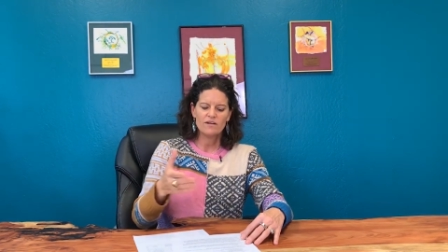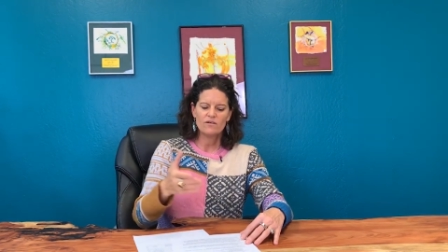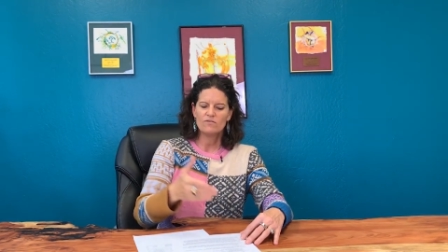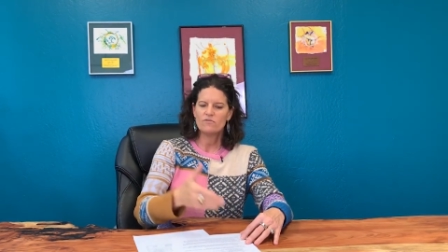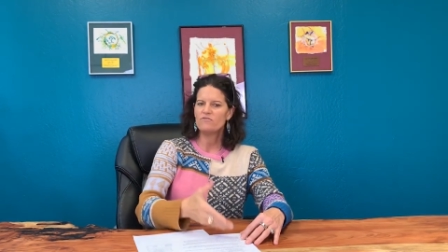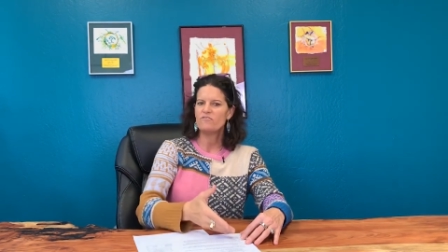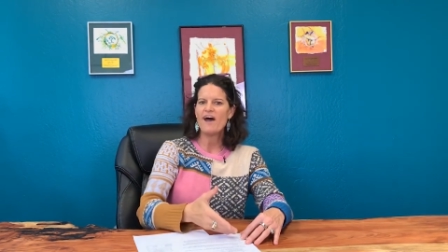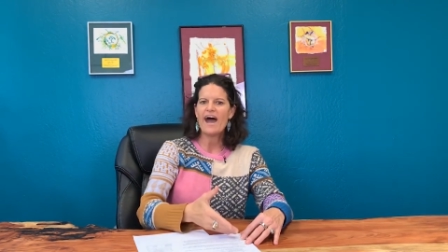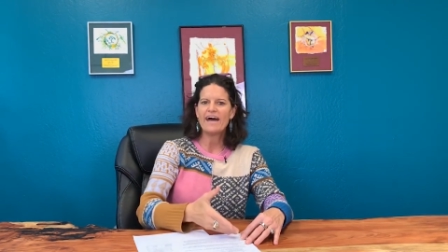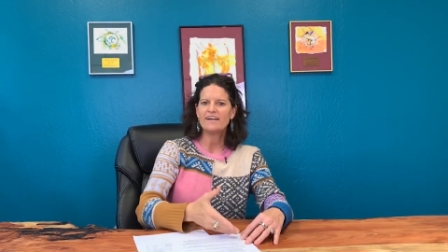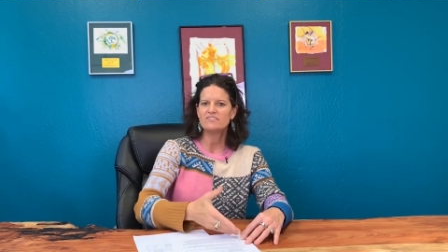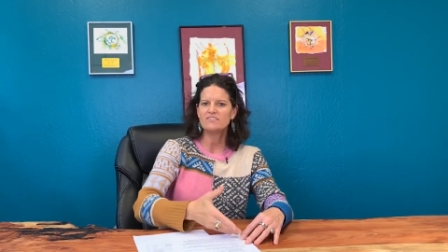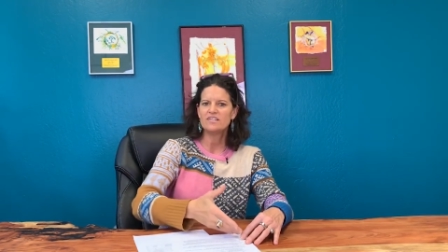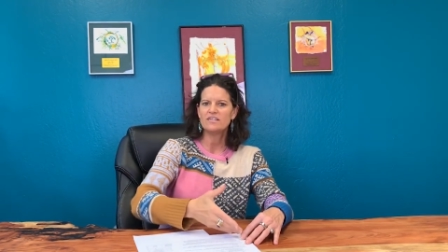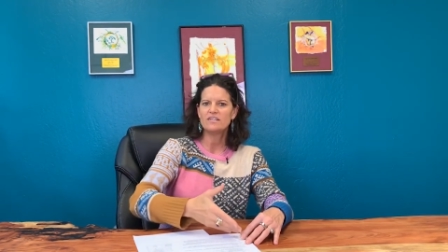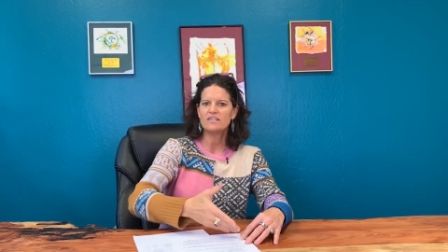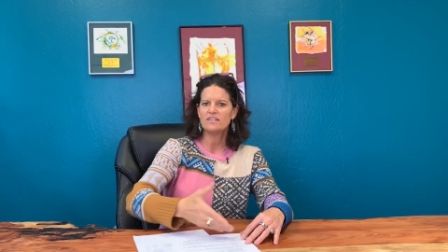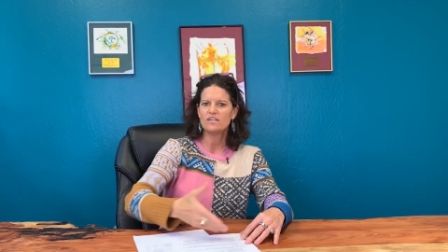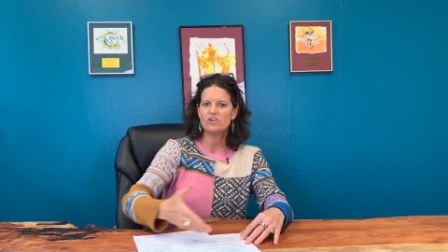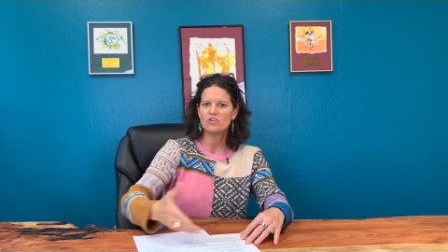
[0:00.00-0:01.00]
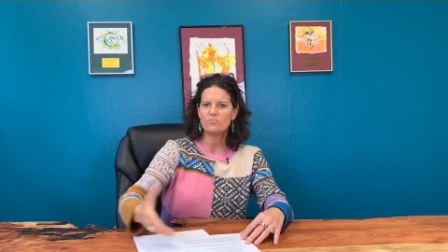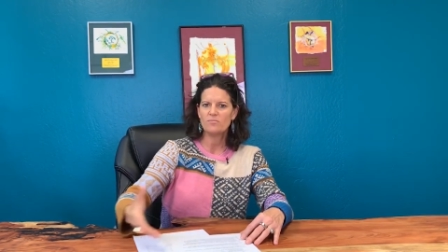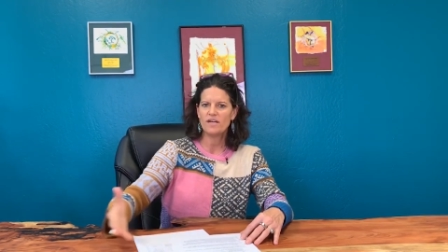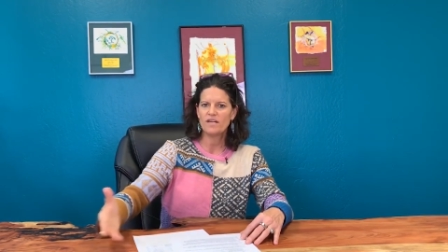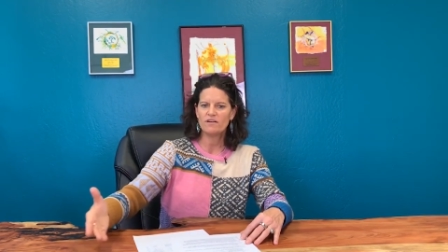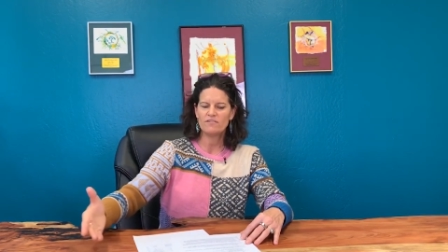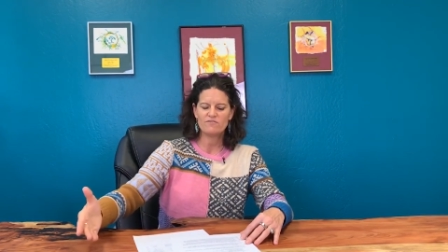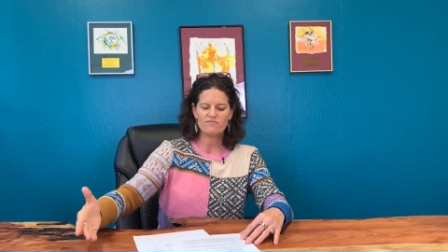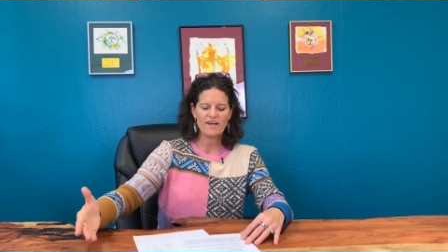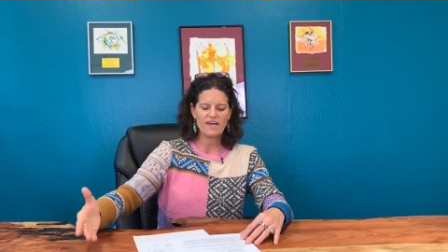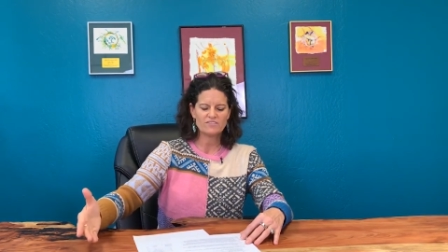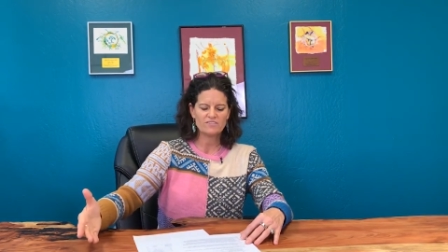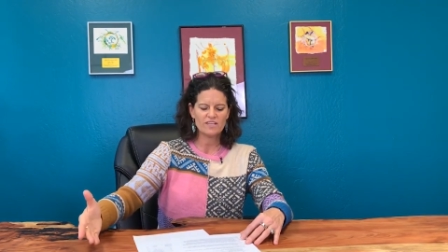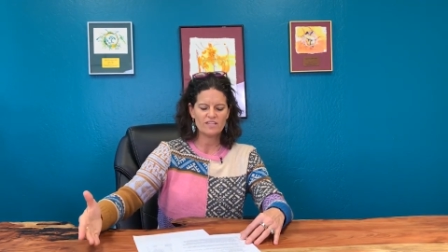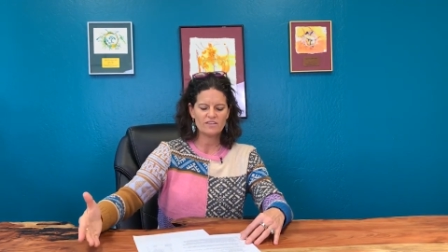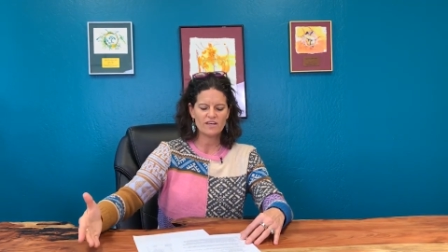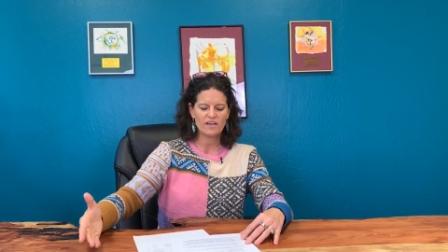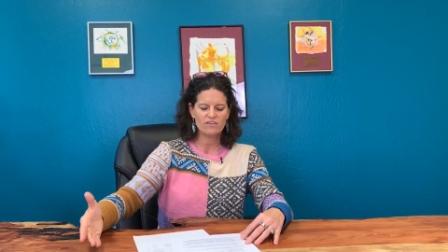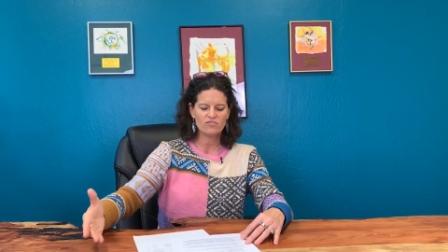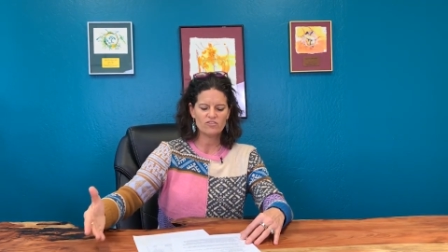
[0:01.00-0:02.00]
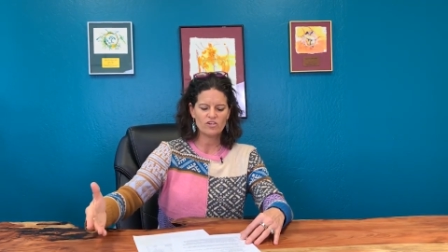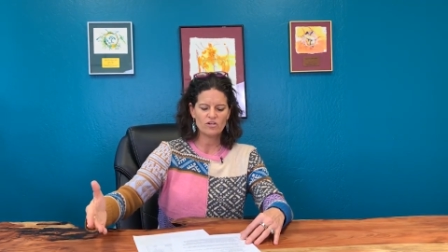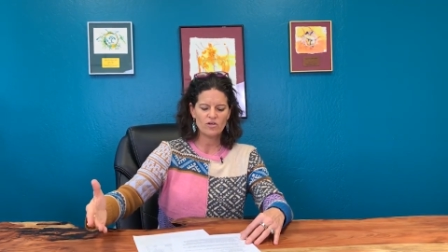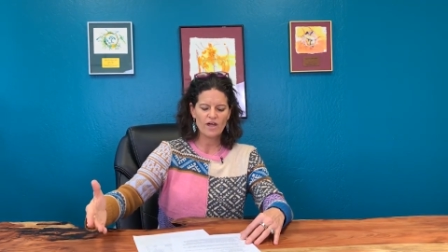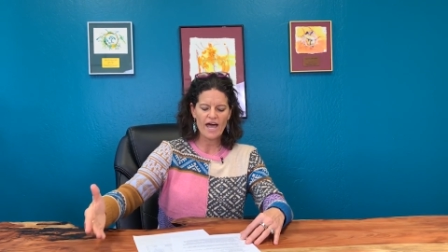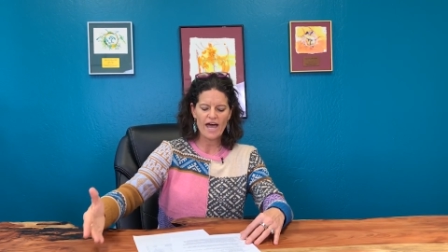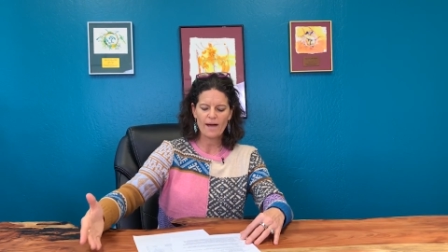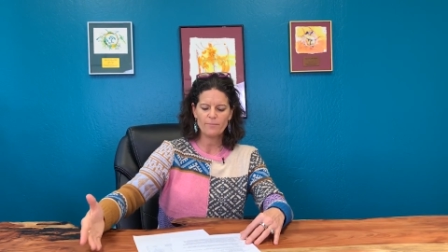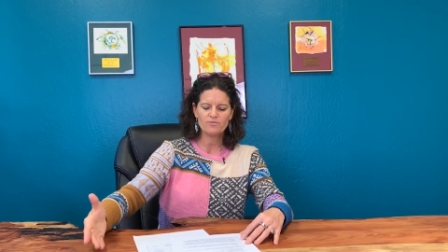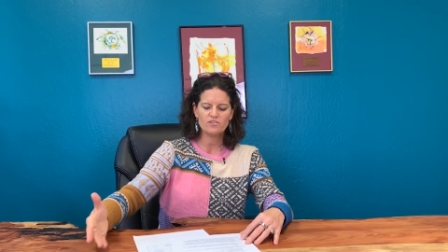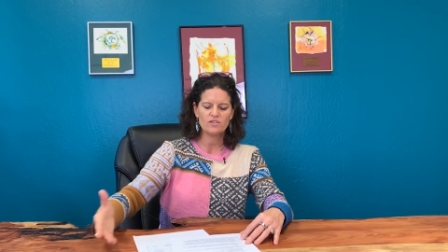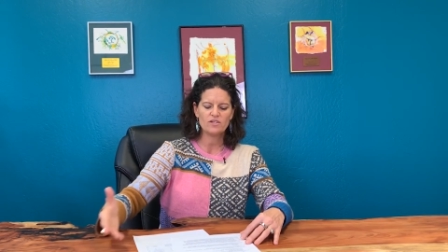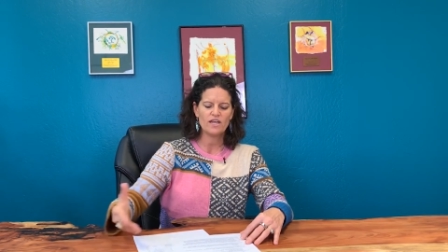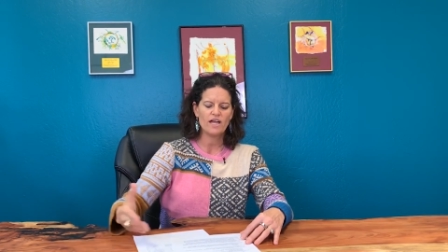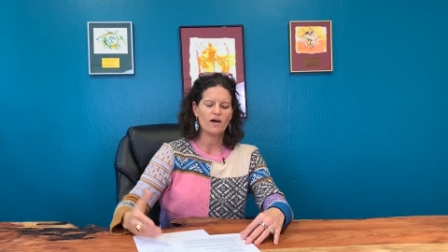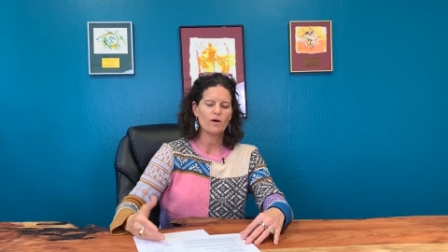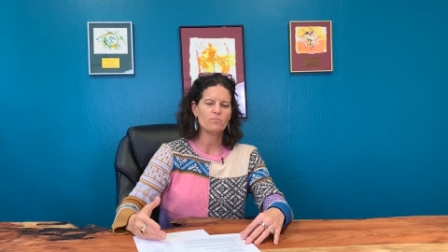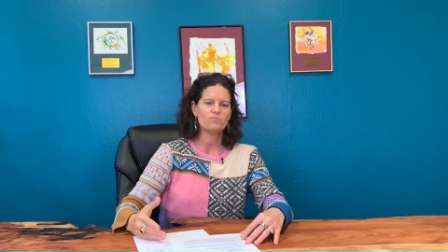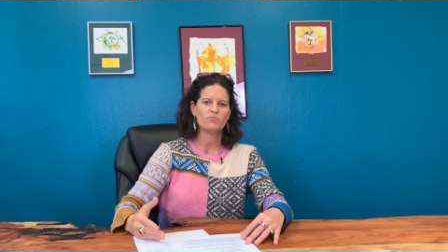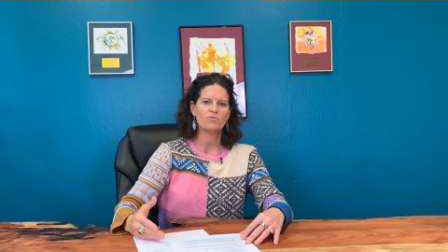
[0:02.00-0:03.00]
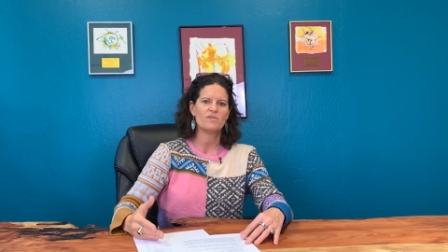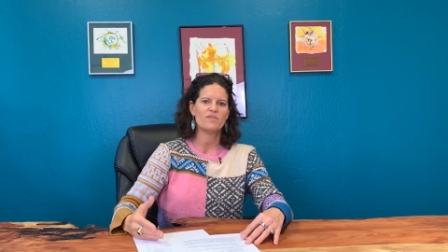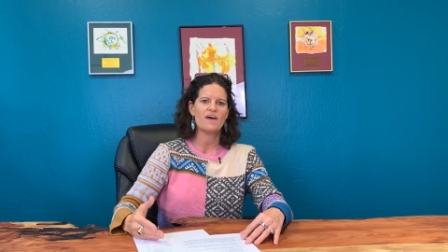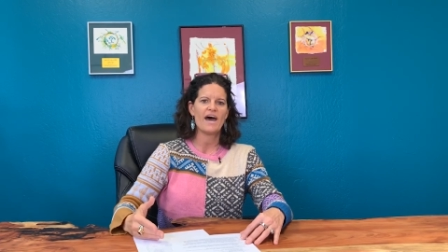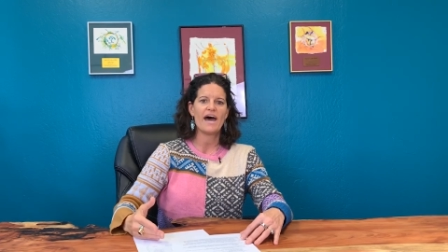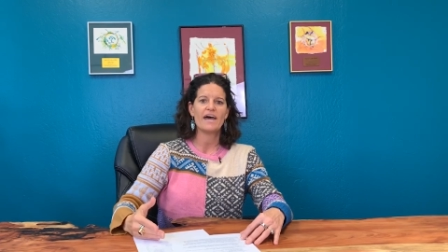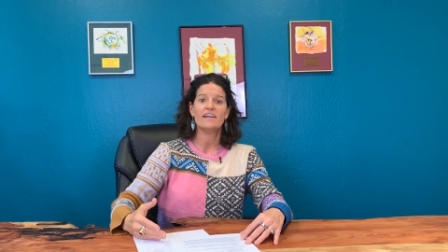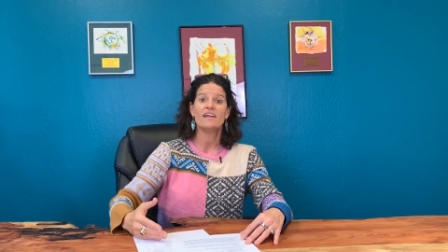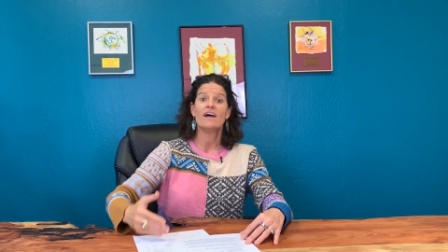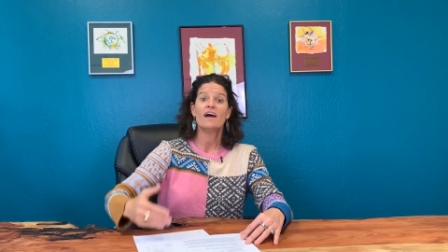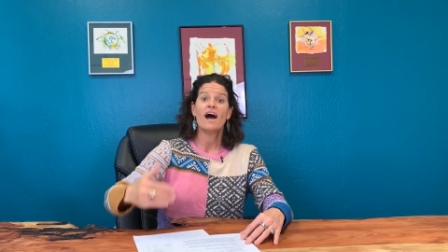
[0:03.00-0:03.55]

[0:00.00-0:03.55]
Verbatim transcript: fasting and intermittent fasting lifestyle absolutely helped with that.